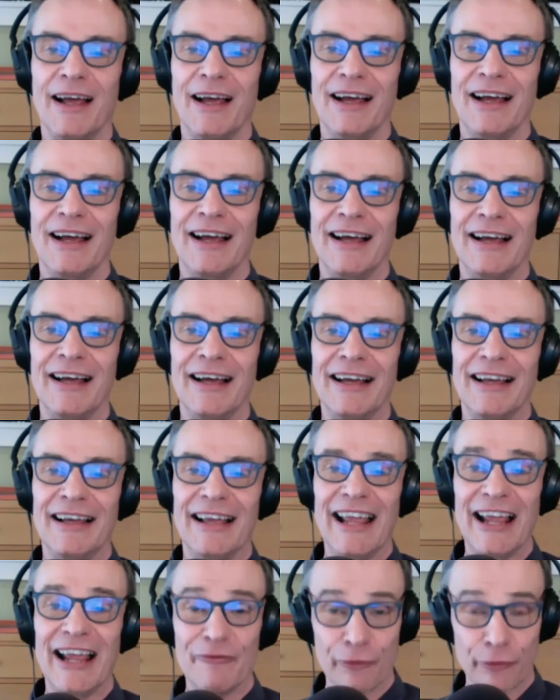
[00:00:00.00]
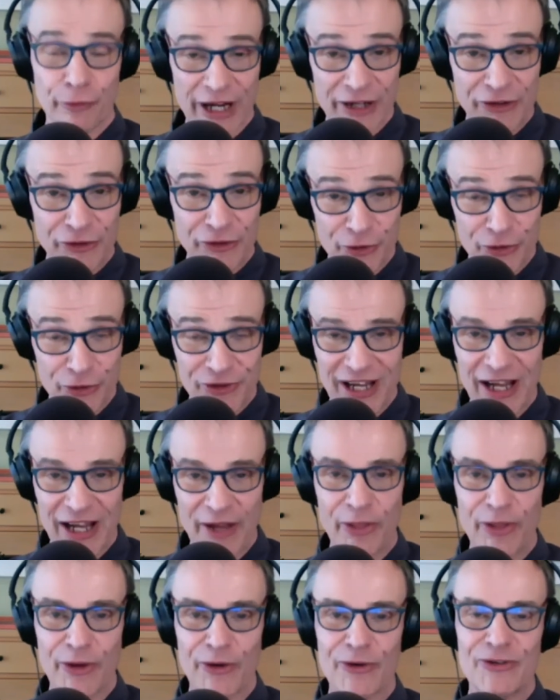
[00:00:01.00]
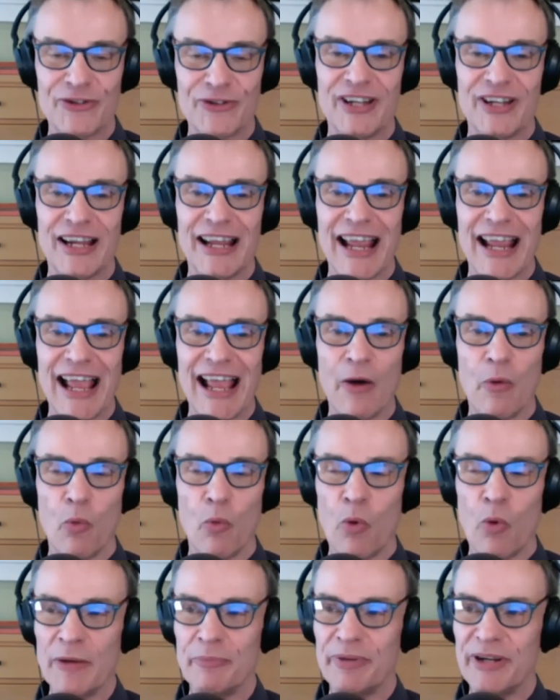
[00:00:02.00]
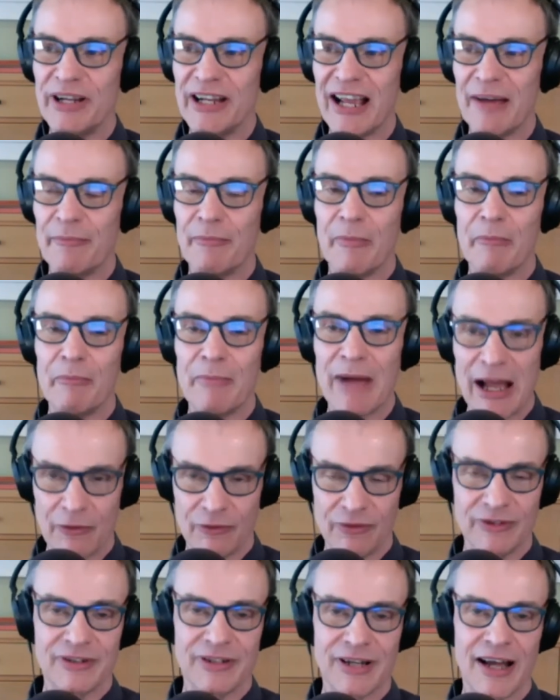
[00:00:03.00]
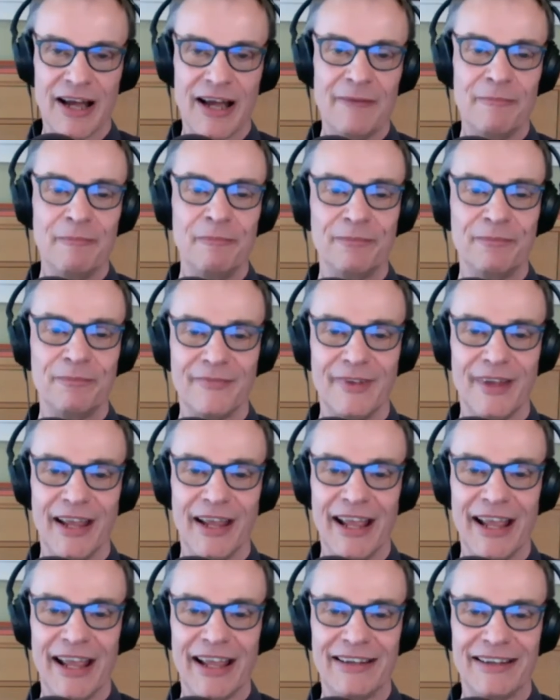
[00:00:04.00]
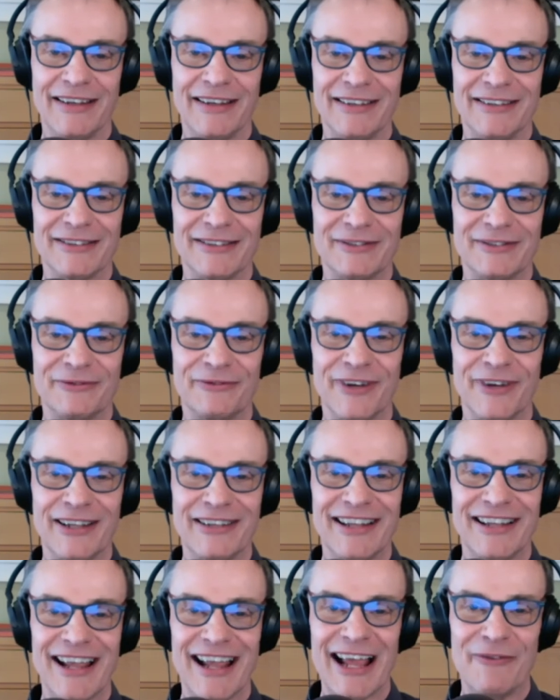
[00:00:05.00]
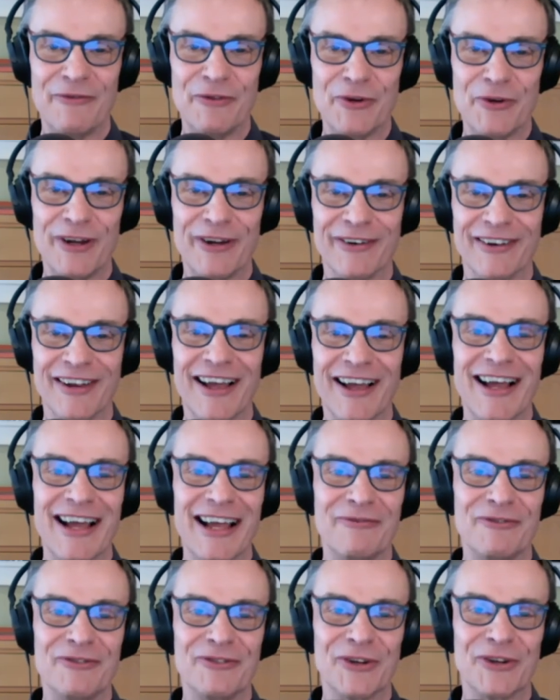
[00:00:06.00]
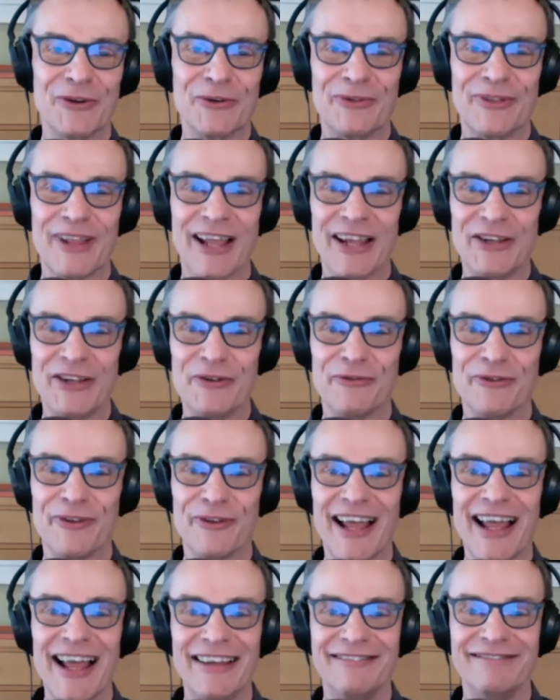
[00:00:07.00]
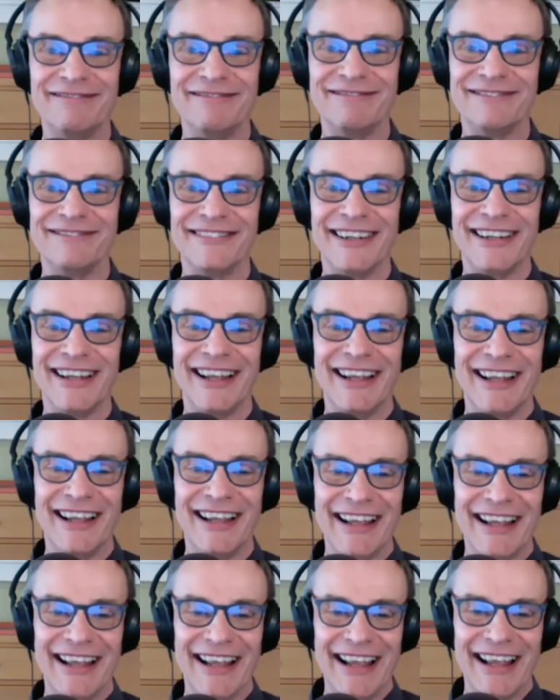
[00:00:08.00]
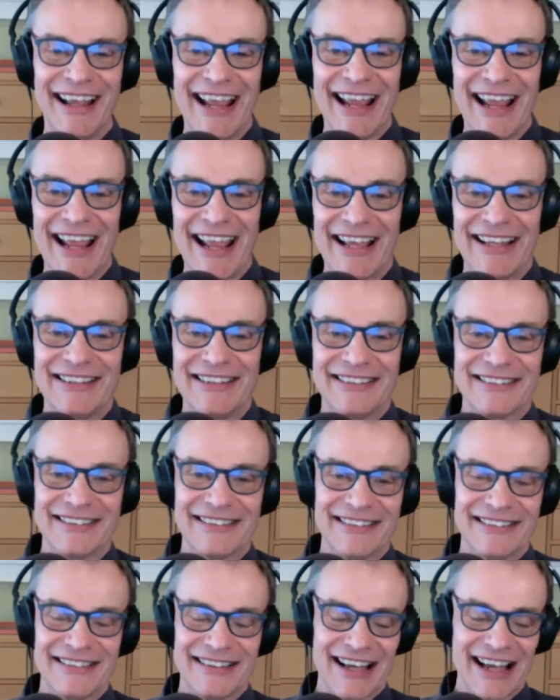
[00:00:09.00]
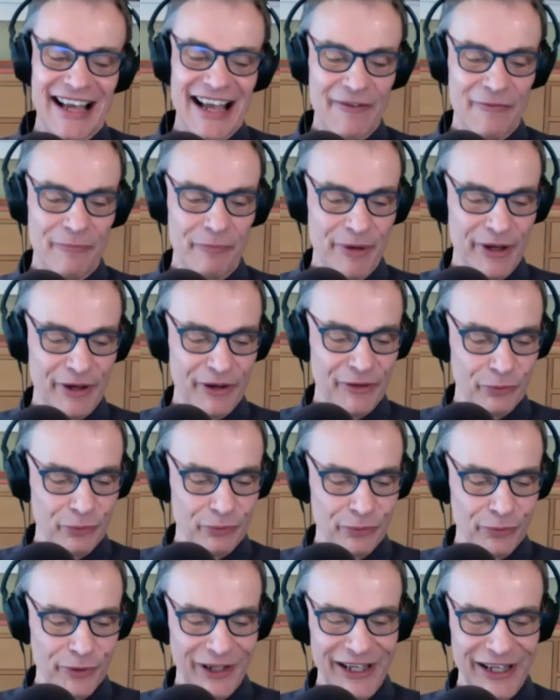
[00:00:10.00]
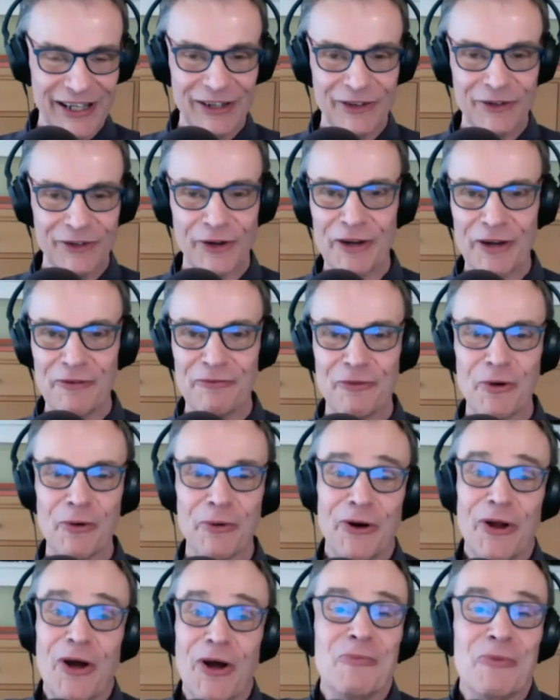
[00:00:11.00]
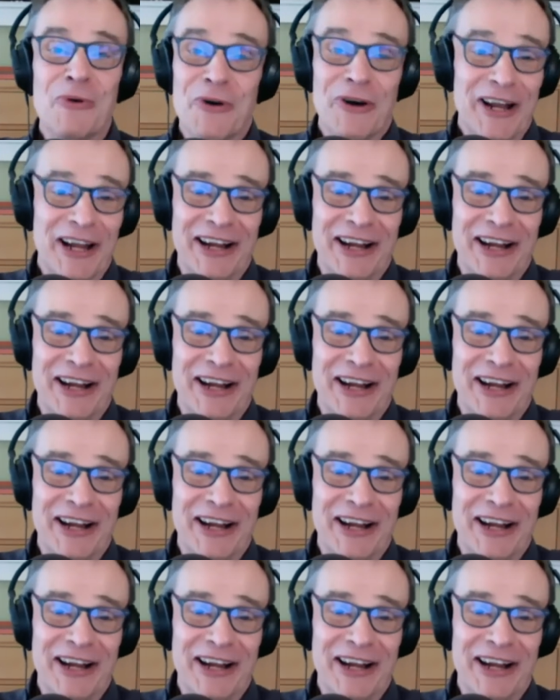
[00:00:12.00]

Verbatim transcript: uh, every Tuesday and Thursday at 1 p.m. Mountain Time. And it's fun to have you here live. So thank you for that. And I've been really looking forward all morning